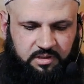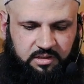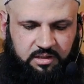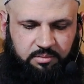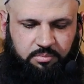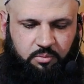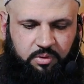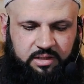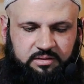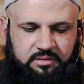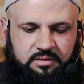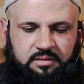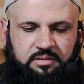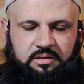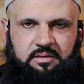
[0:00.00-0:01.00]
number
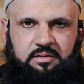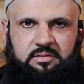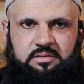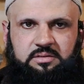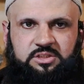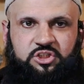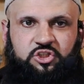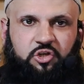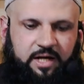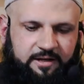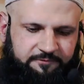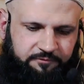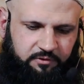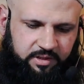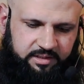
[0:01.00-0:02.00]
one
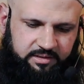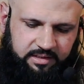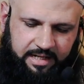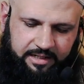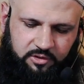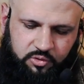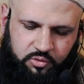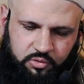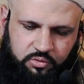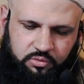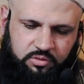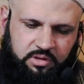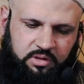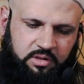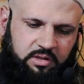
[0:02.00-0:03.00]
strive for it and
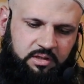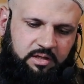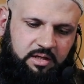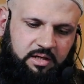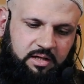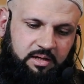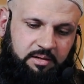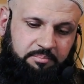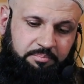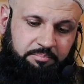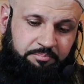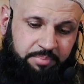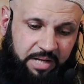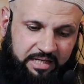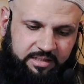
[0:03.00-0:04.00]
do uh,
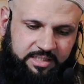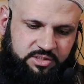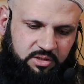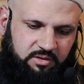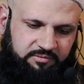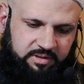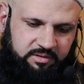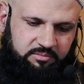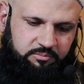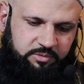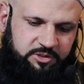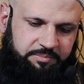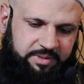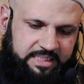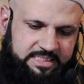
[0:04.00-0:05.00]
practice of it
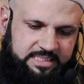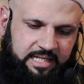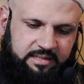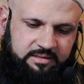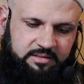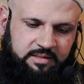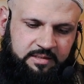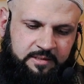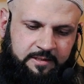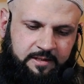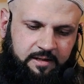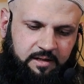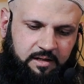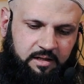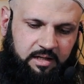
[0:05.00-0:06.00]
which means that
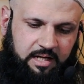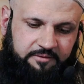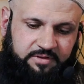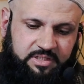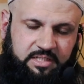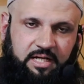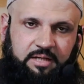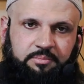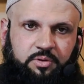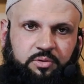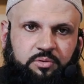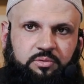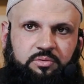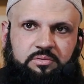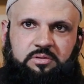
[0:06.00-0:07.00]
uh, every time
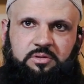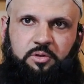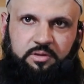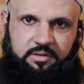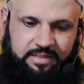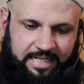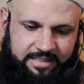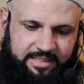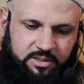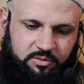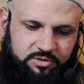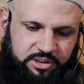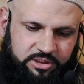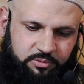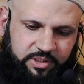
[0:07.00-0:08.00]
you get into
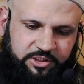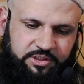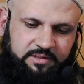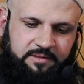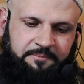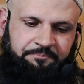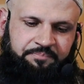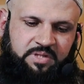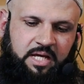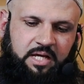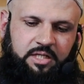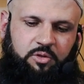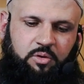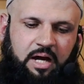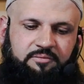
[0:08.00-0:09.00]
a situation
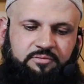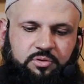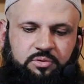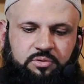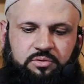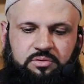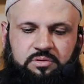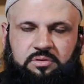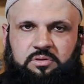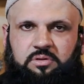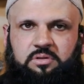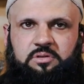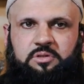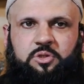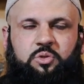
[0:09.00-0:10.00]
you have to
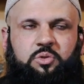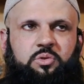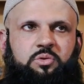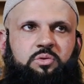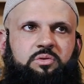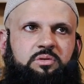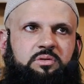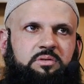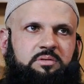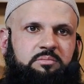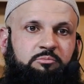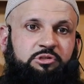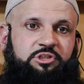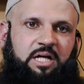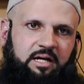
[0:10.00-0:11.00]
do
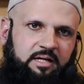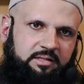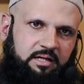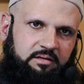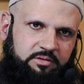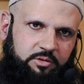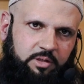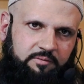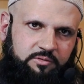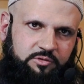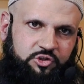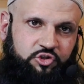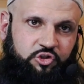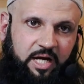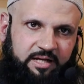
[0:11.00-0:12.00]
mujahada you have to
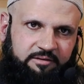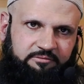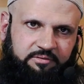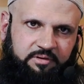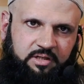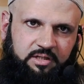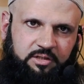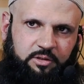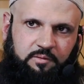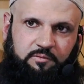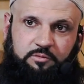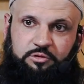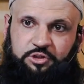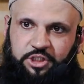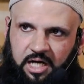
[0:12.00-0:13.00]
strive you
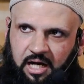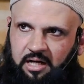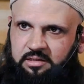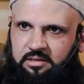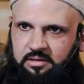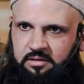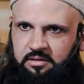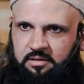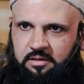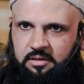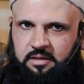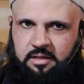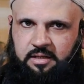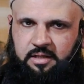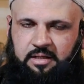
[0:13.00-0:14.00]
have to do jihad
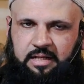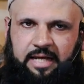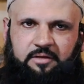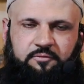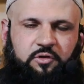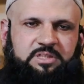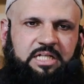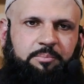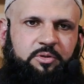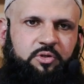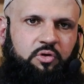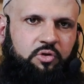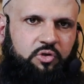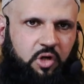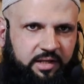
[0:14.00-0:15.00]
like for example you
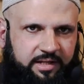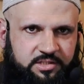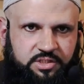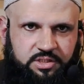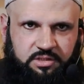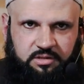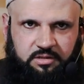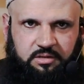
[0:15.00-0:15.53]
know knowledge